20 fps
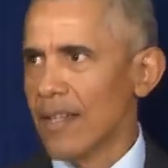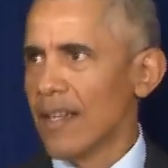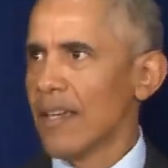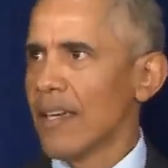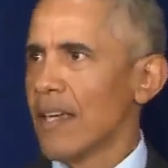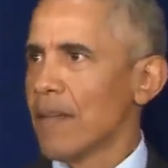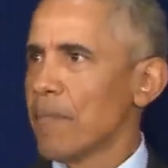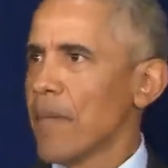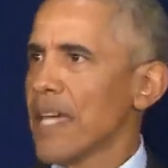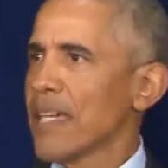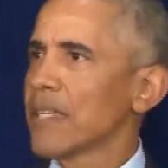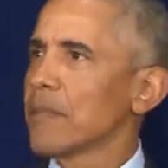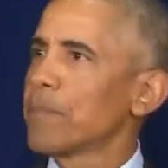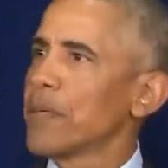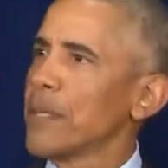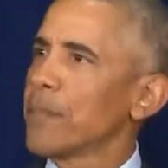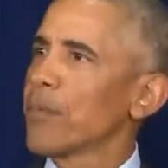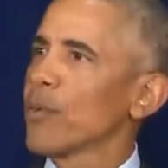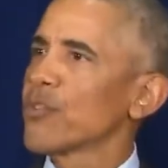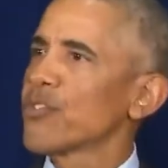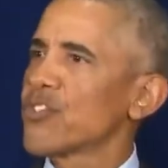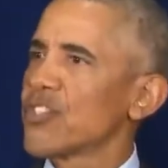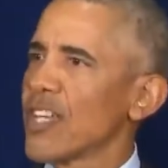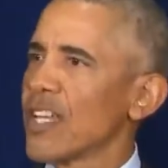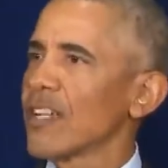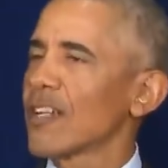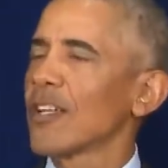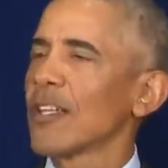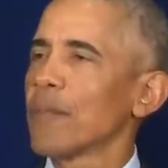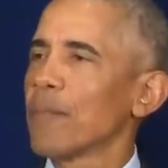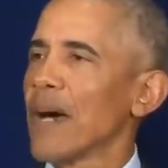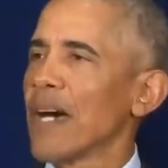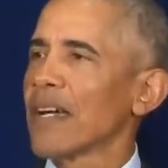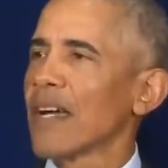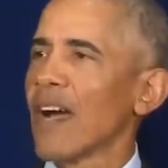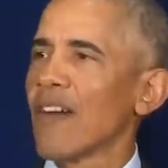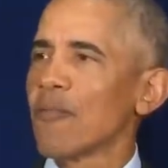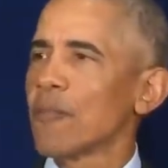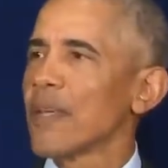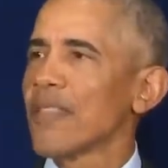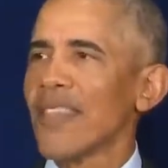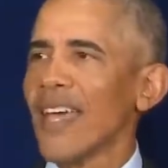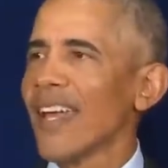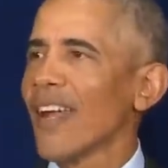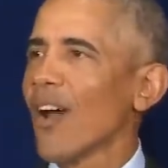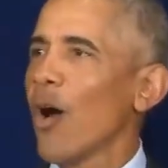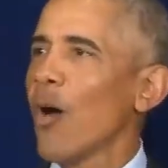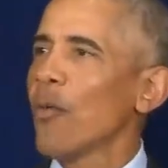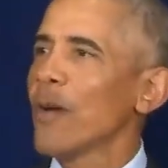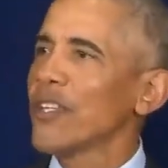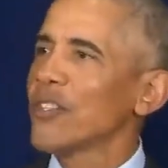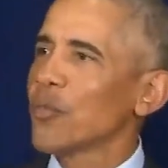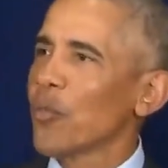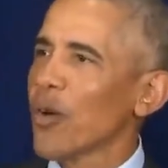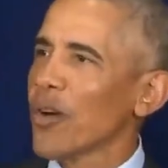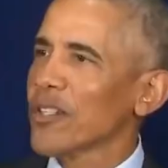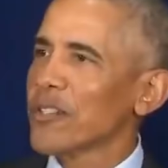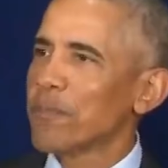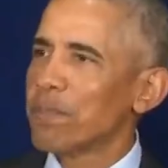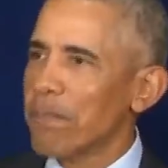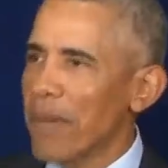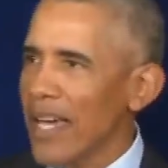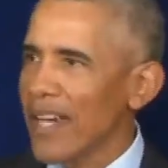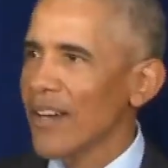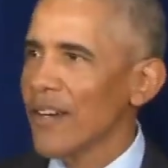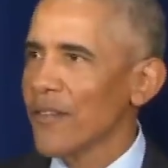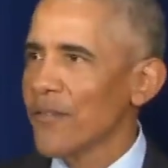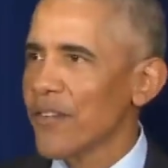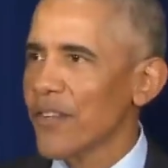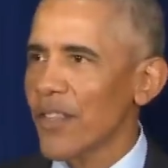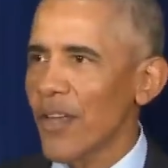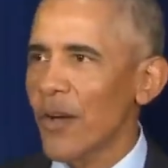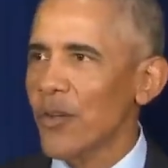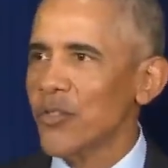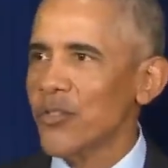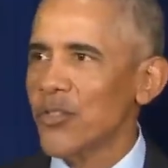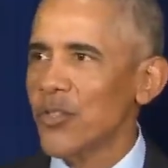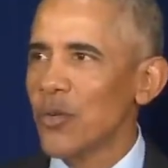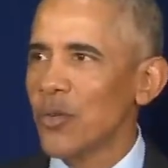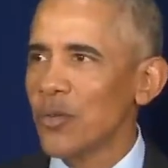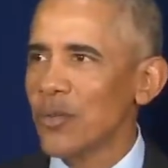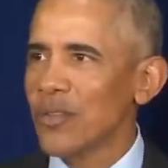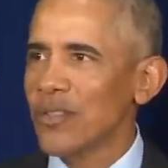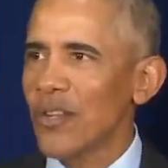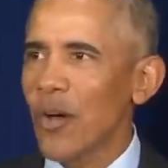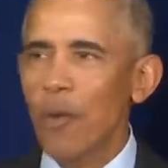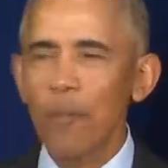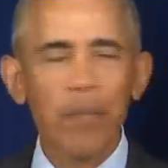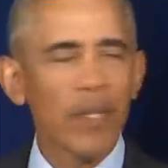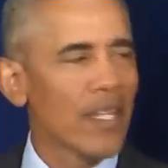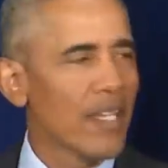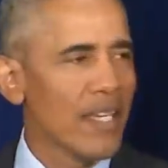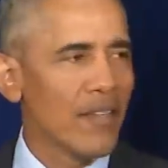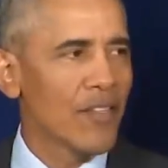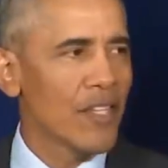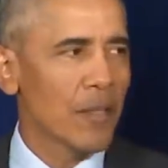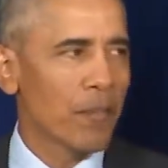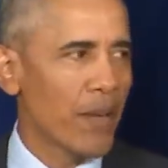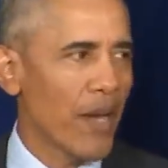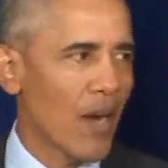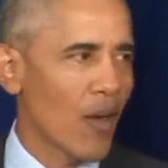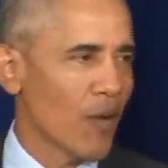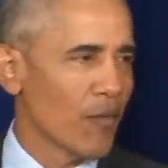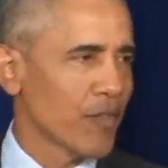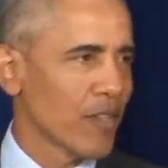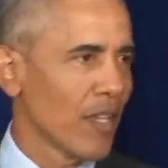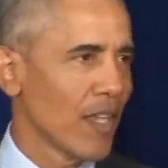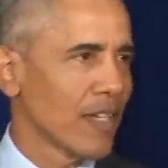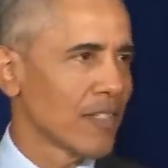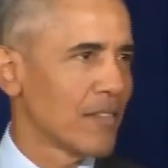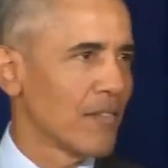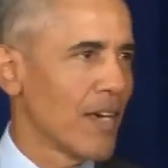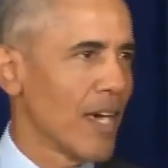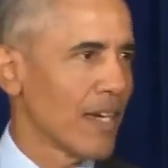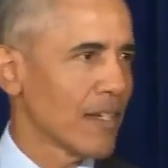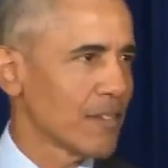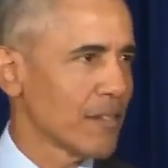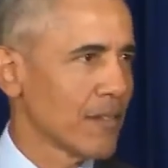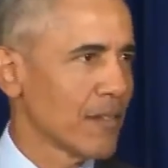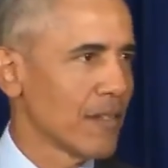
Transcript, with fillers: and making people cynical about government, that always works better for those who don't believe in the power of collective action.